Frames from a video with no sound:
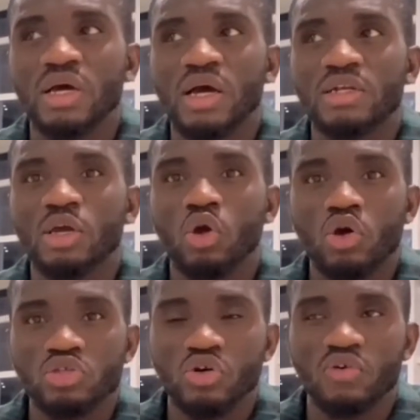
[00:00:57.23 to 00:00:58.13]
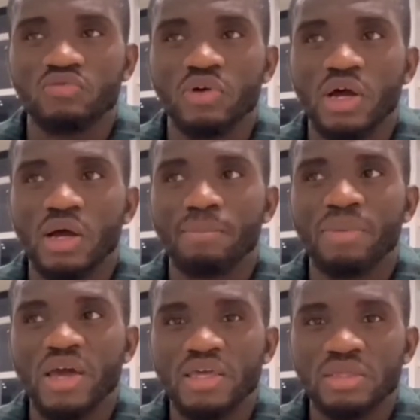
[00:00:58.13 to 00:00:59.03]
the cost of
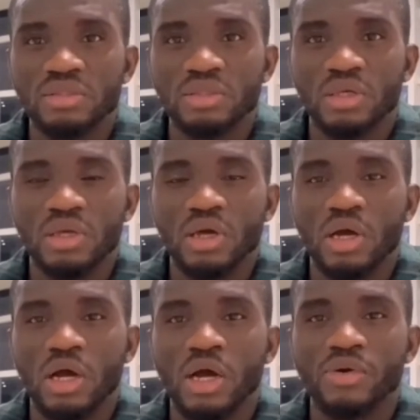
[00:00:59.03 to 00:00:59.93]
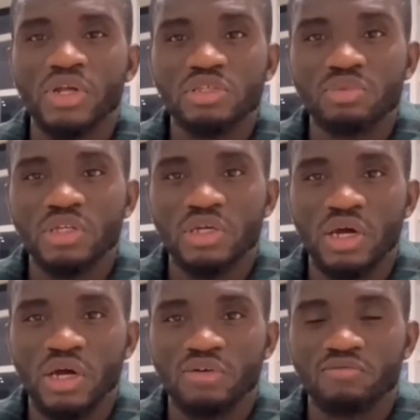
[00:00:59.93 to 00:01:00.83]
buying ready-made
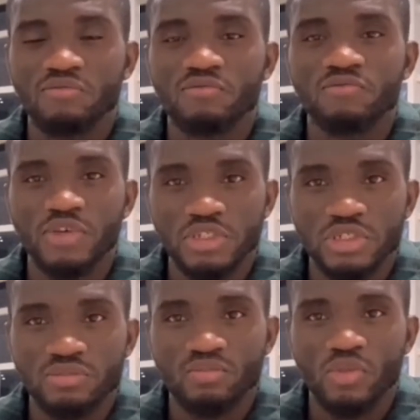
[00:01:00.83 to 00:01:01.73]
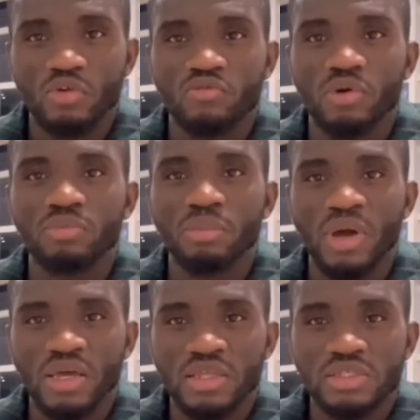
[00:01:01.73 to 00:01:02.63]
feed from the
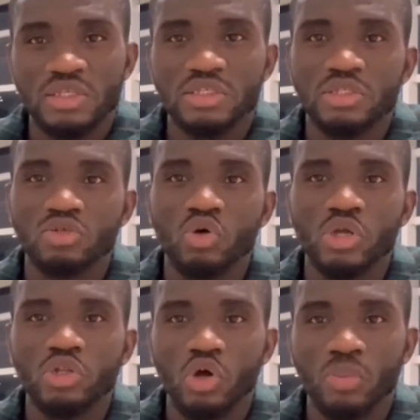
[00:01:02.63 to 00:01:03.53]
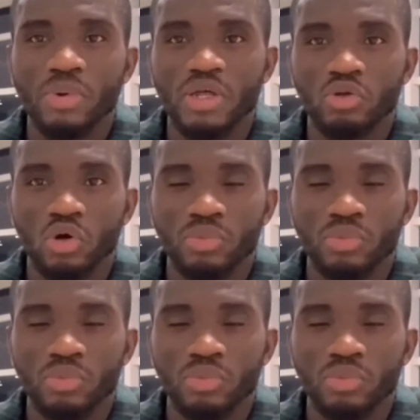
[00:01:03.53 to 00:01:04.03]
market is going up and up.